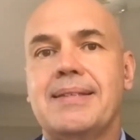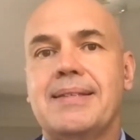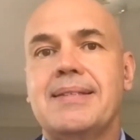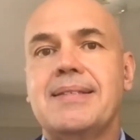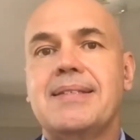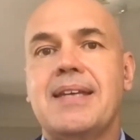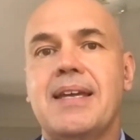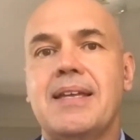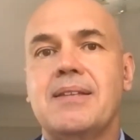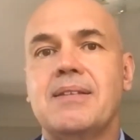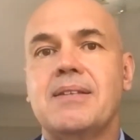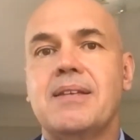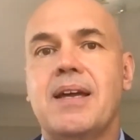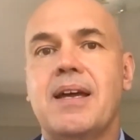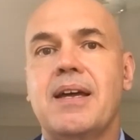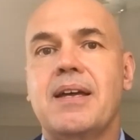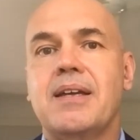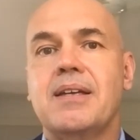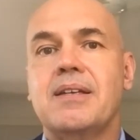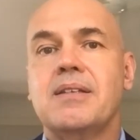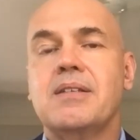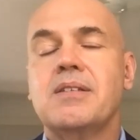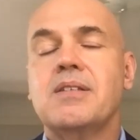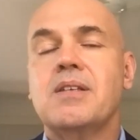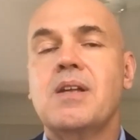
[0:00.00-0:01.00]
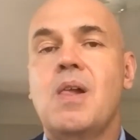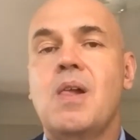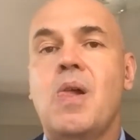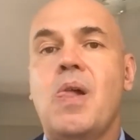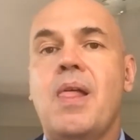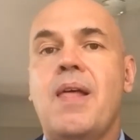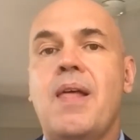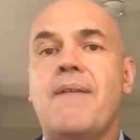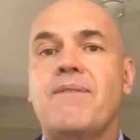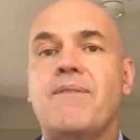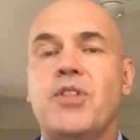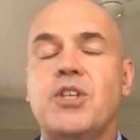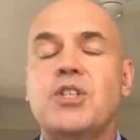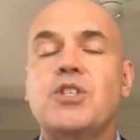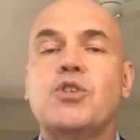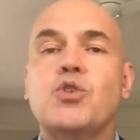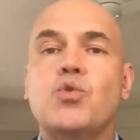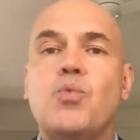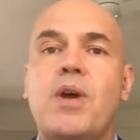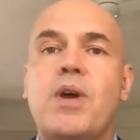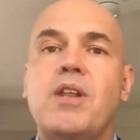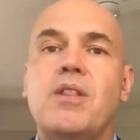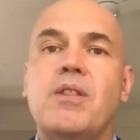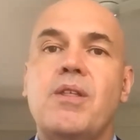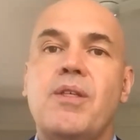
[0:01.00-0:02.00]
10 days. This is
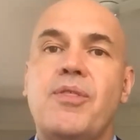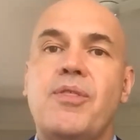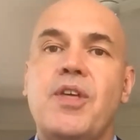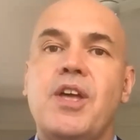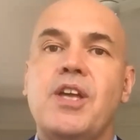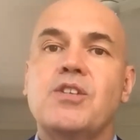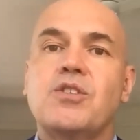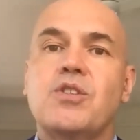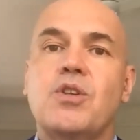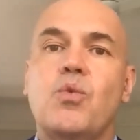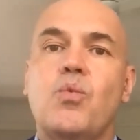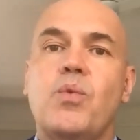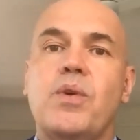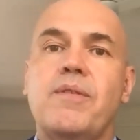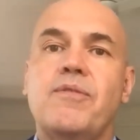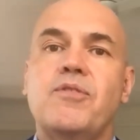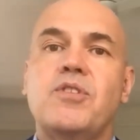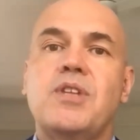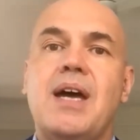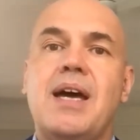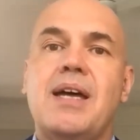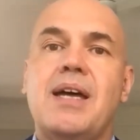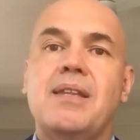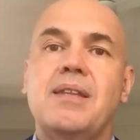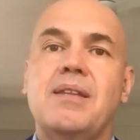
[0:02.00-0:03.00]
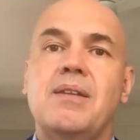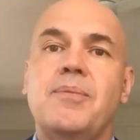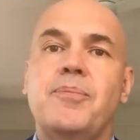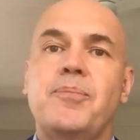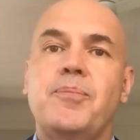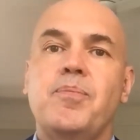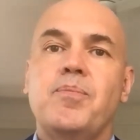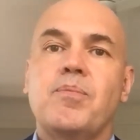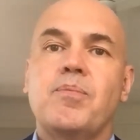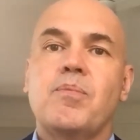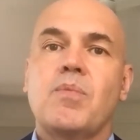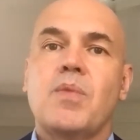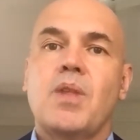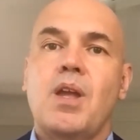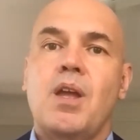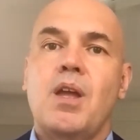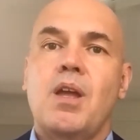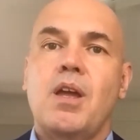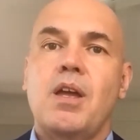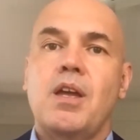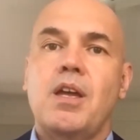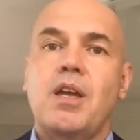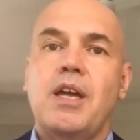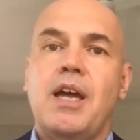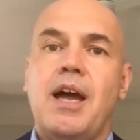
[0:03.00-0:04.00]
one of the things that we've done
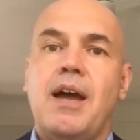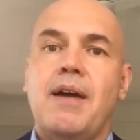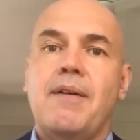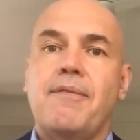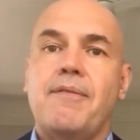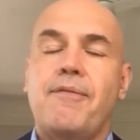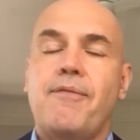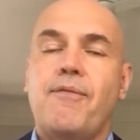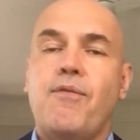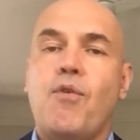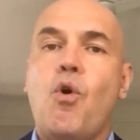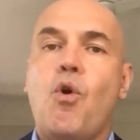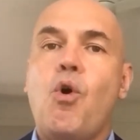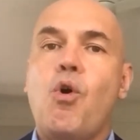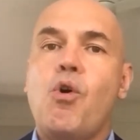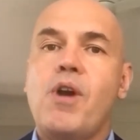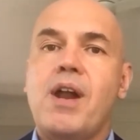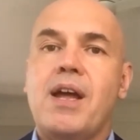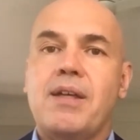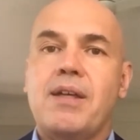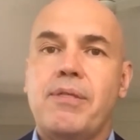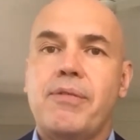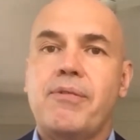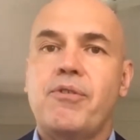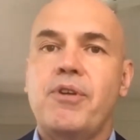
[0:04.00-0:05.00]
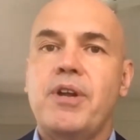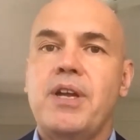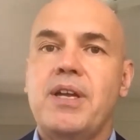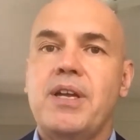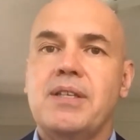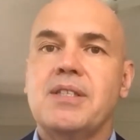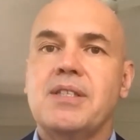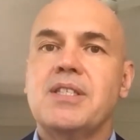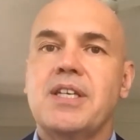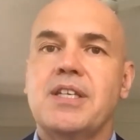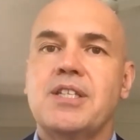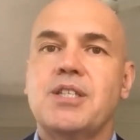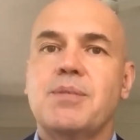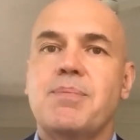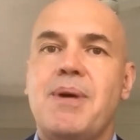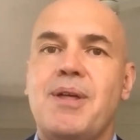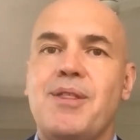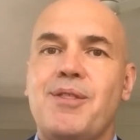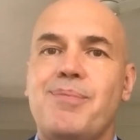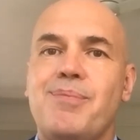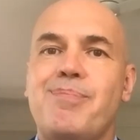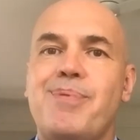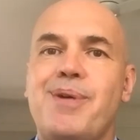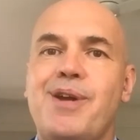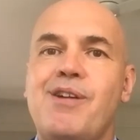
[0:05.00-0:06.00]
for a 3 and 6
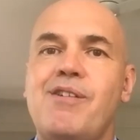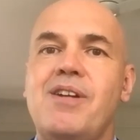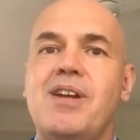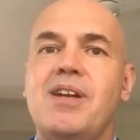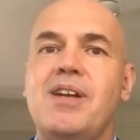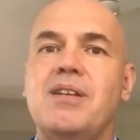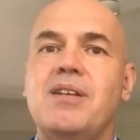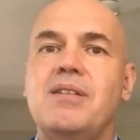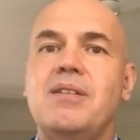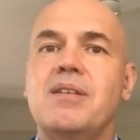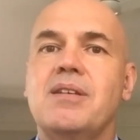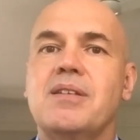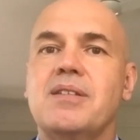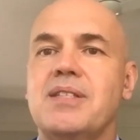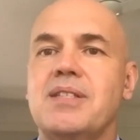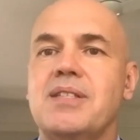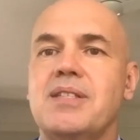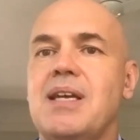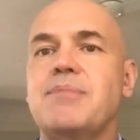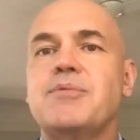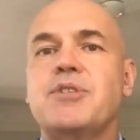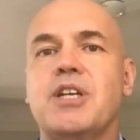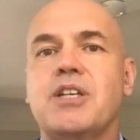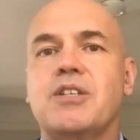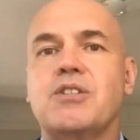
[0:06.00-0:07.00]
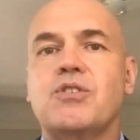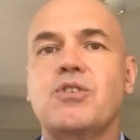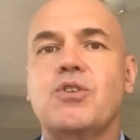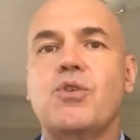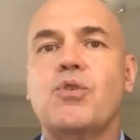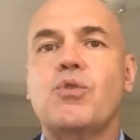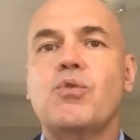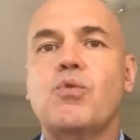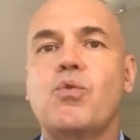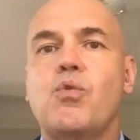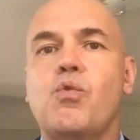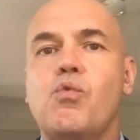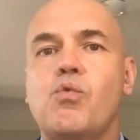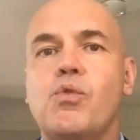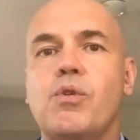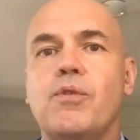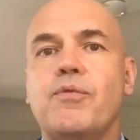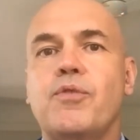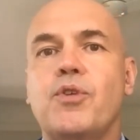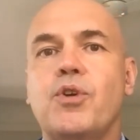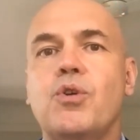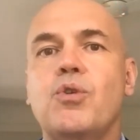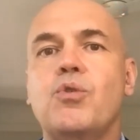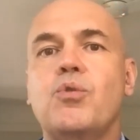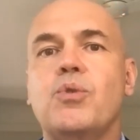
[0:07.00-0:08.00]
month period, subject to
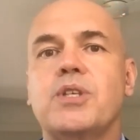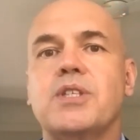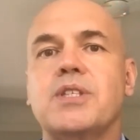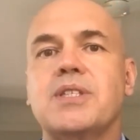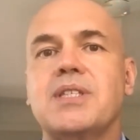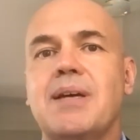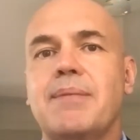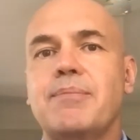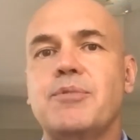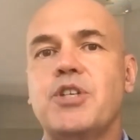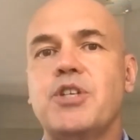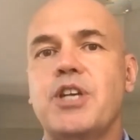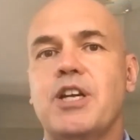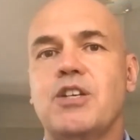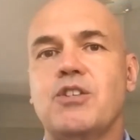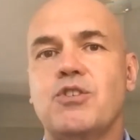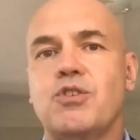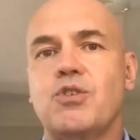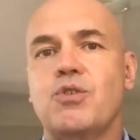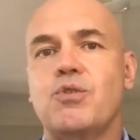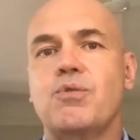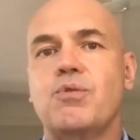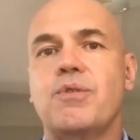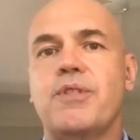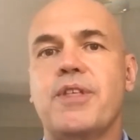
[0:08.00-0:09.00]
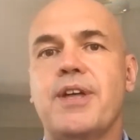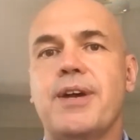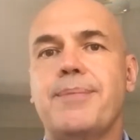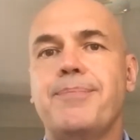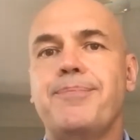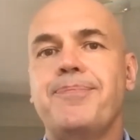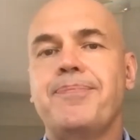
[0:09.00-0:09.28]
review and subject to the